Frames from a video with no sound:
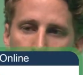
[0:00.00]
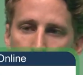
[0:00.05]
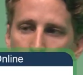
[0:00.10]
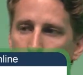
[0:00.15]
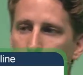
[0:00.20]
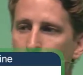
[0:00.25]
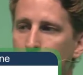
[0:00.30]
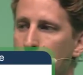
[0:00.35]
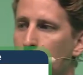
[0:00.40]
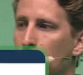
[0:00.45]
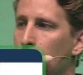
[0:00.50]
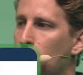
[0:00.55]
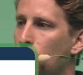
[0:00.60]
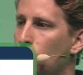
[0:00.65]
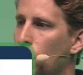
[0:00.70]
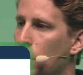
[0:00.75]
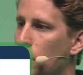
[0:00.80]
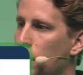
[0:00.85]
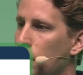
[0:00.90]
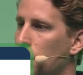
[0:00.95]
and the second
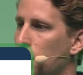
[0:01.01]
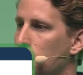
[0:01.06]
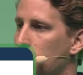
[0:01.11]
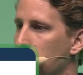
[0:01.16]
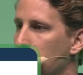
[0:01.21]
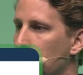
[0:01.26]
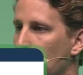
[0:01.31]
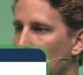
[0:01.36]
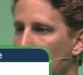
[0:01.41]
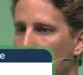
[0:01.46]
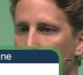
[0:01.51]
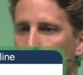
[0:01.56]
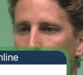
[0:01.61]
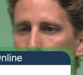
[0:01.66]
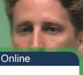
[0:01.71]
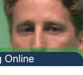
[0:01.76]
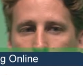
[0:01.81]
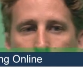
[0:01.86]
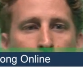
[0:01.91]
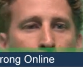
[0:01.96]
one is the
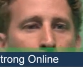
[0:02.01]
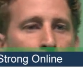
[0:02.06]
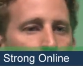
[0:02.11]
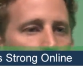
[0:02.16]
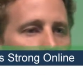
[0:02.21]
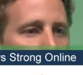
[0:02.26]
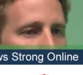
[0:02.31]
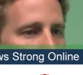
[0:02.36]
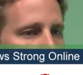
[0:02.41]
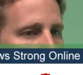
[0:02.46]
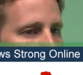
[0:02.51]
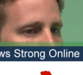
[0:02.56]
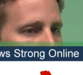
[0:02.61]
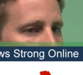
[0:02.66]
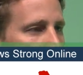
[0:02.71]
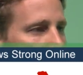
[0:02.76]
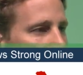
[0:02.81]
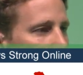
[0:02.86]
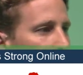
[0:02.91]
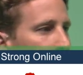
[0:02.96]
mobile. And we use
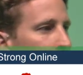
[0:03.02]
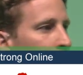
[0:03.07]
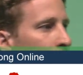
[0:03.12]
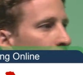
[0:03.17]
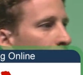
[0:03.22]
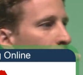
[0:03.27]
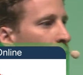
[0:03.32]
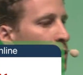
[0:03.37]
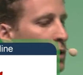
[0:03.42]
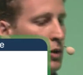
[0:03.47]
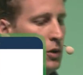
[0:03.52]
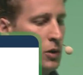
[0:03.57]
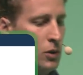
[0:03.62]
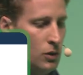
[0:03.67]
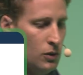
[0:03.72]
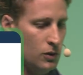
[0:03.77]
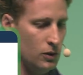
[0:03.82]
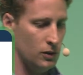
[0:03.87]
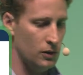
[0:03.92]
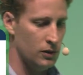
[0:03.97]
our data to show
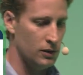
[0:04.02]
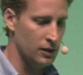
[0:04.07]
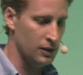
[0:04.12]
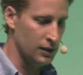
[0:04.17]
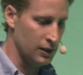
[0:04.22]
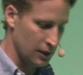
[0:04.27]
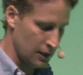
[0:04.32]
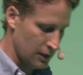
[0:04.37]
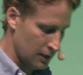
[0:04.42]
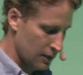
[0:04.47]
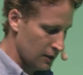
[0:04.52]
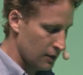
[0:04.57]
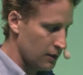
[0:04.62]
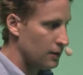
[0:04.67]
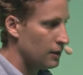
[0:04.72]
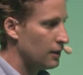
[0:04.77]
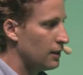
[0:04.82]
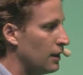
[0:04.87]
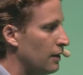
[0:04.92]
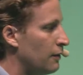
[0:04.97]
you
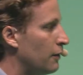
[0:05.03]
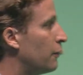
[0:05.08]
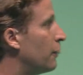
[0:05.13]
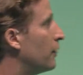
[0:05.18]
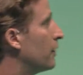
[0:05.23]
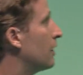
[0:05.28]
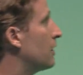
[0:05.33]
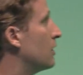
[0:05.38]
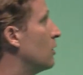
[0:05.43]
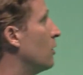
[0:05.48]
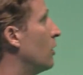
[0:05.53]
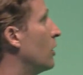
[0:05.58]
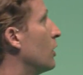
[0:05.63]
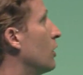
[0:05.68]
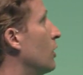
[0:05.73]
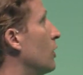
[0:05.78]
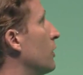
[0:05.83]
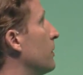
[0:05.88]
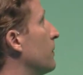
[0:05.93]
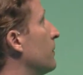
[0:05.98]
everything that's going
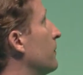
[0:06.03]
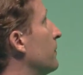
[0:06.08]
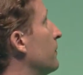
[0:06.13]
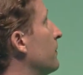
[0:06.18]
on.